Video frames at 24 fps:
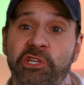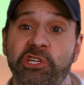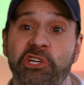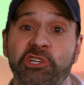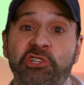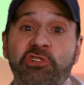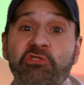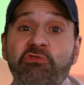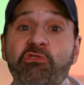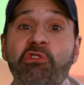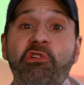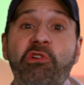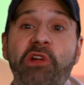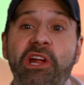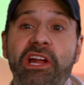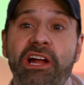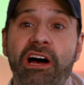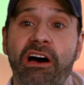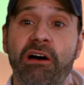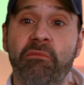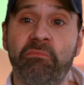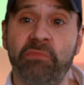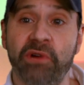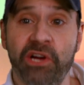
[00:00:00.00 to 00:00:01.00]
but you screwed it
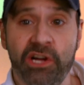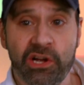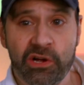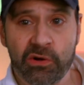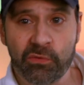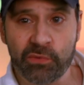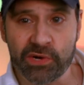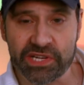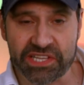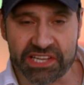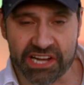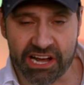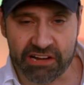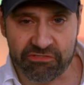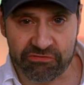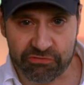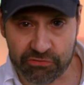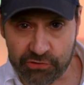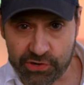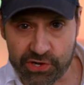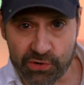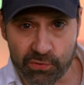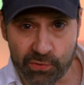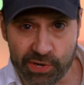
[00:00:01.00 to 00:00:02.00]
up with
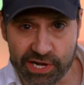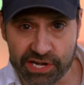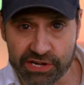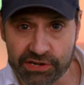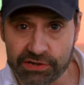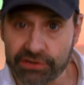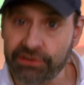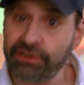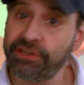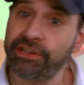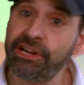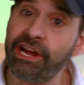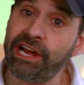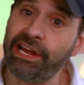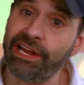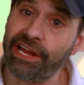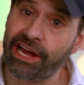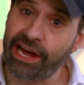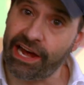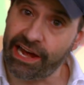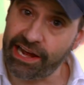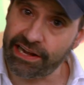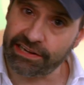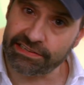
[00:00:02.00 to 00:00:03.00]
that free will that
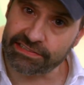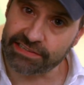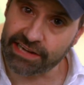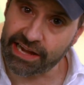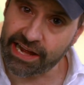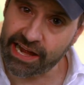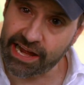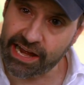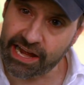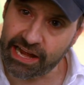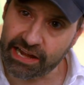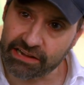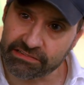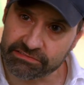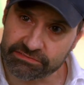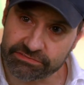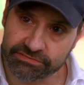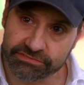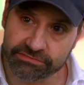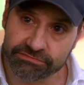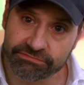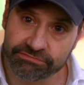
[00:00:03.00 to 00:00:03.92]
you had to have.